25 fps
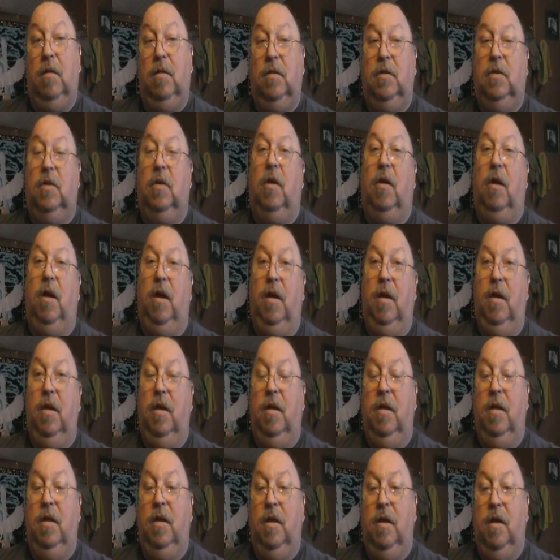sorry,
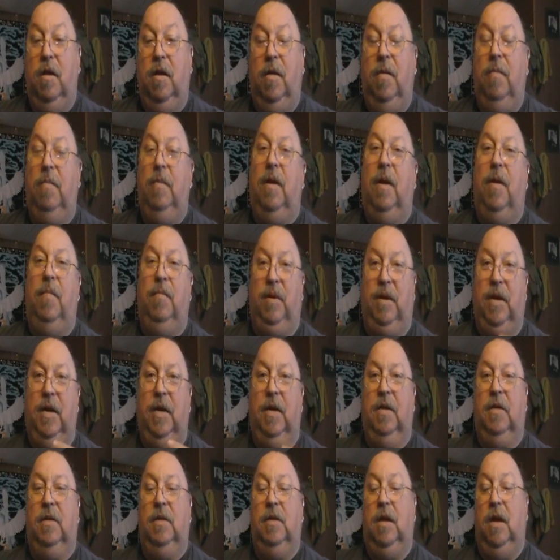I'm
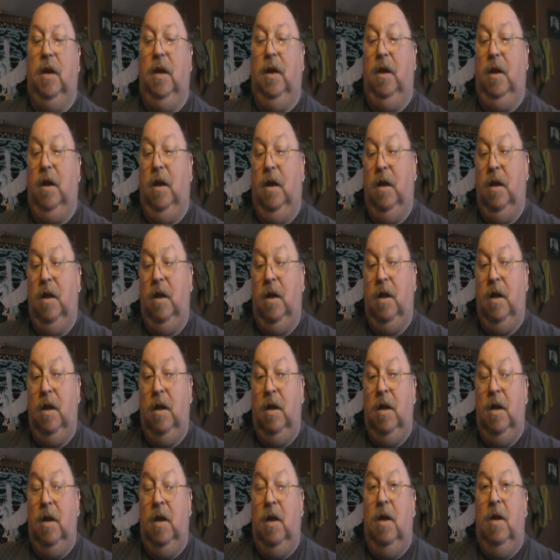getting excited.
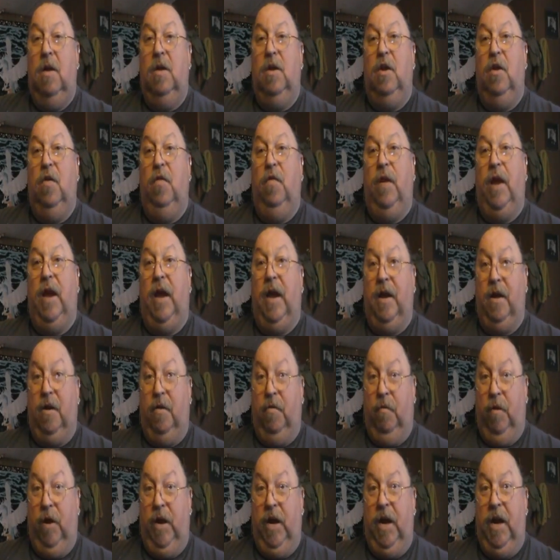You've had a
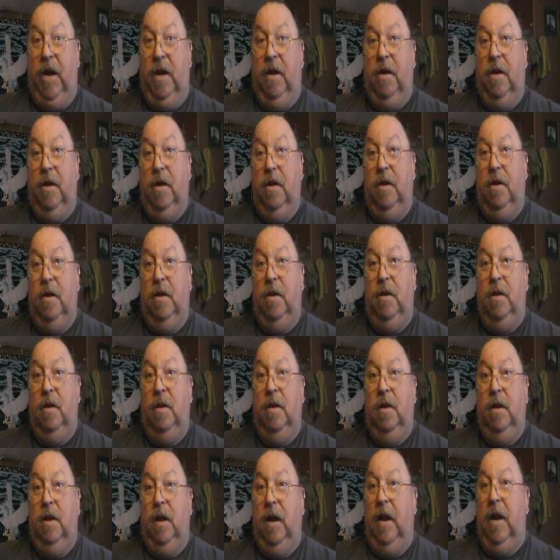read
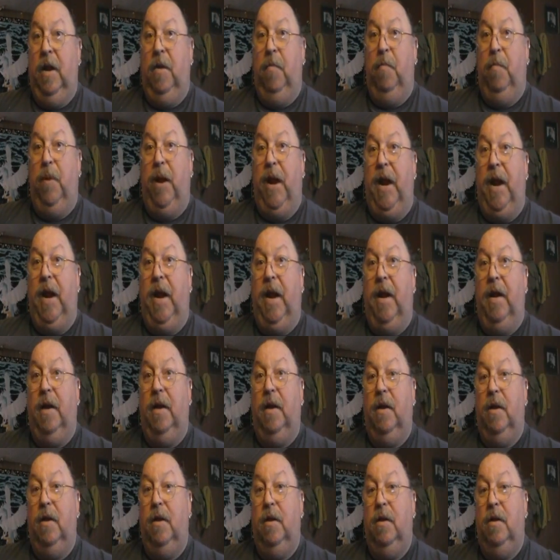in
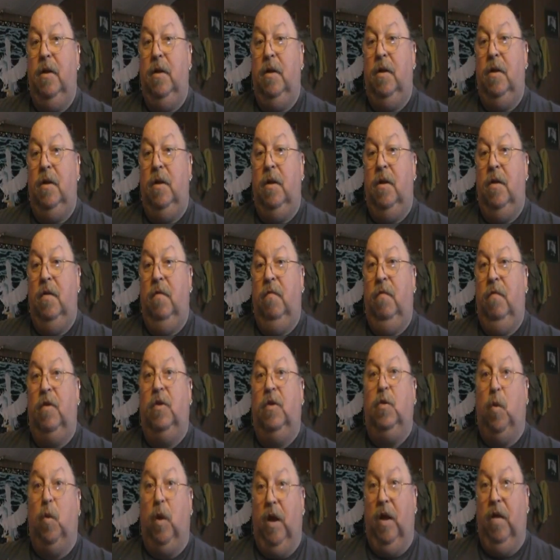band for
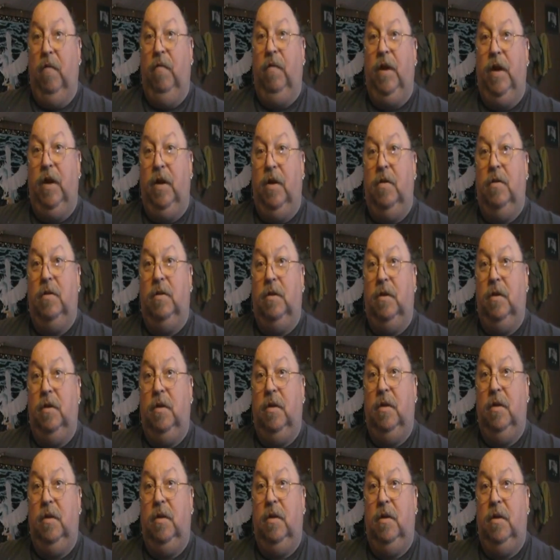12 years,
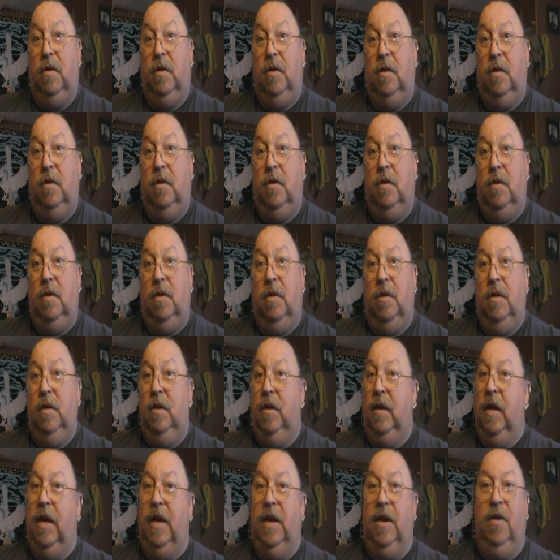
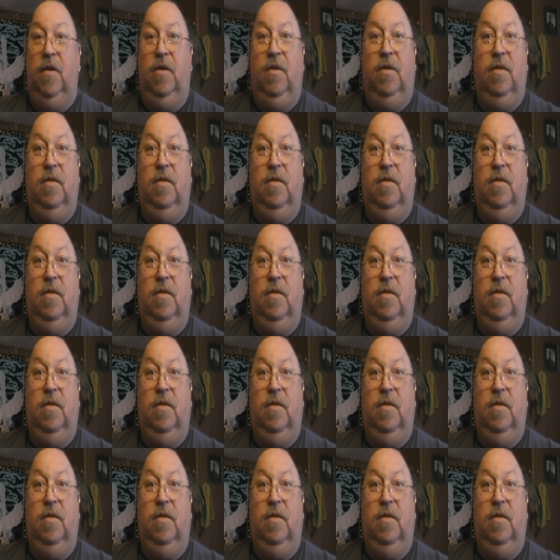yet you